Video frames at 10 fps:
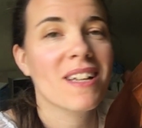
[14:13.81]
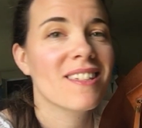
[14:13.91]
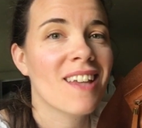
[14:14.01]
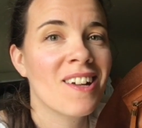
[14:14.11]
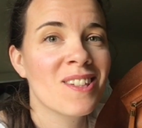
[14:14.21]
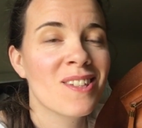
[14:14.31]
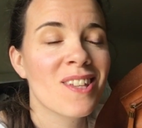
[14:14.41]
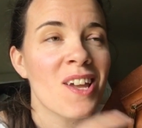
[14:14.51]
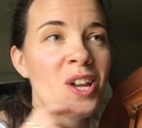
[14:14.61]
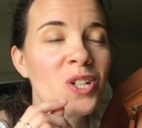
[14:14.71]
son's
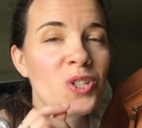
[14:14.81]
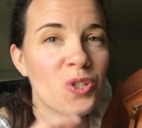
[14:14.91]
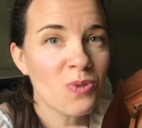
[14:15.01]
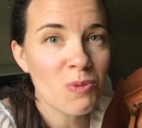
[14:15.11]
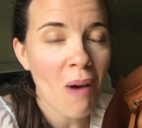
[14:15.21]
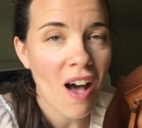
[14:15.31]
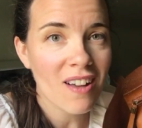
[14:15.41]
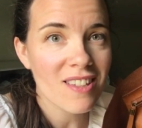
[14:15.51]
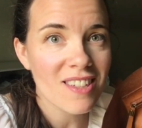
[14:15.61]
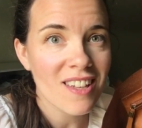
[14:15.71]
juice
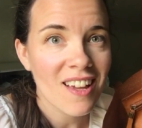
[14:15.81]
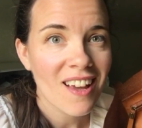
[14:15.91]
box